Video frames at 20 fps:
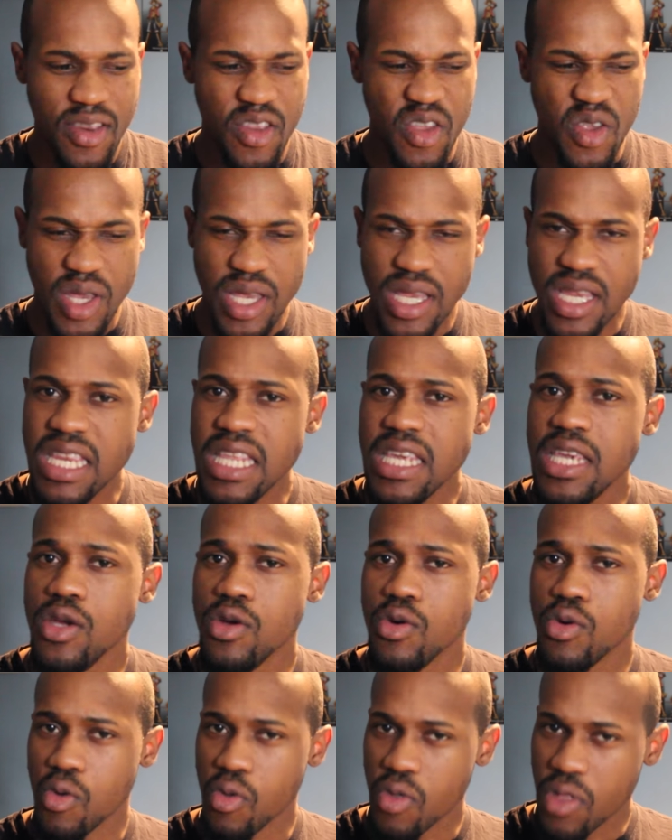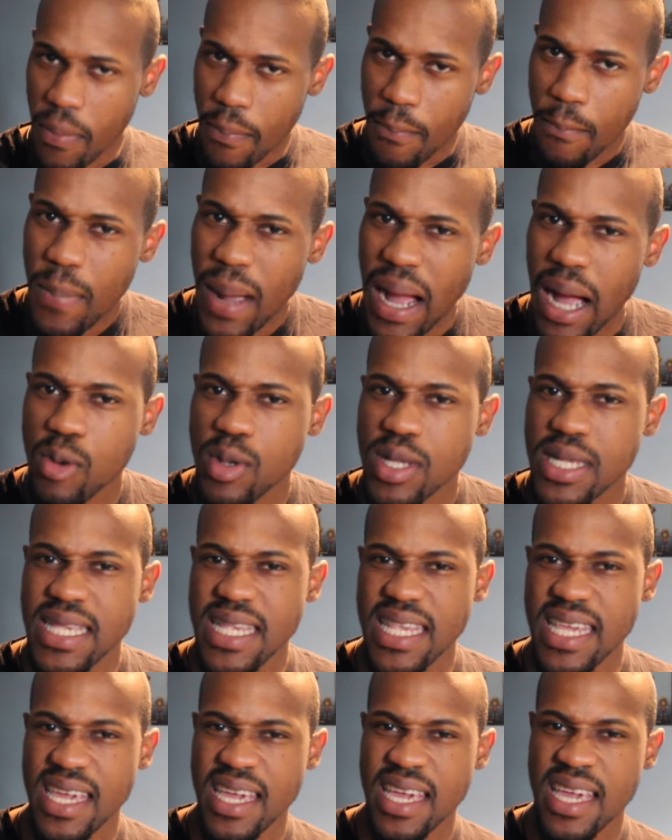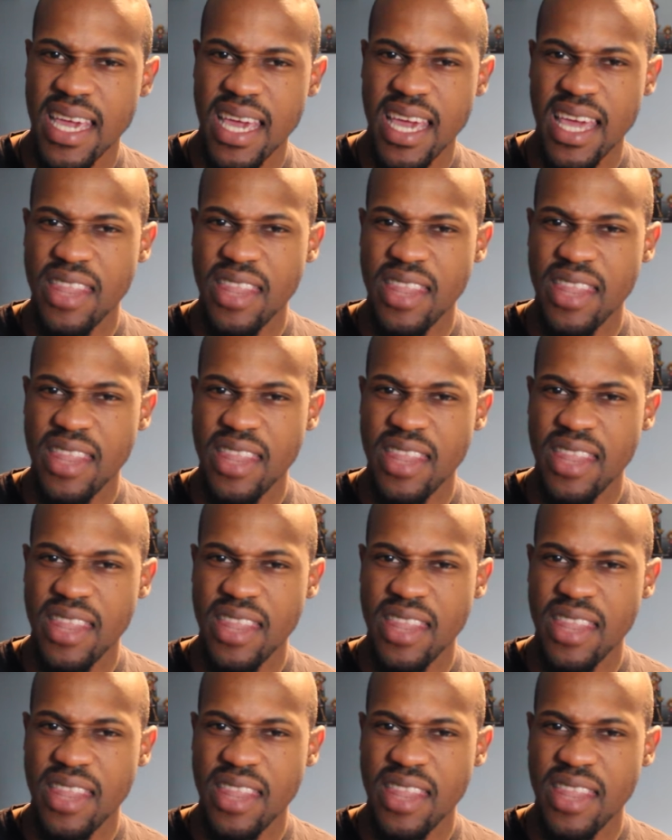the steel, the bouncing,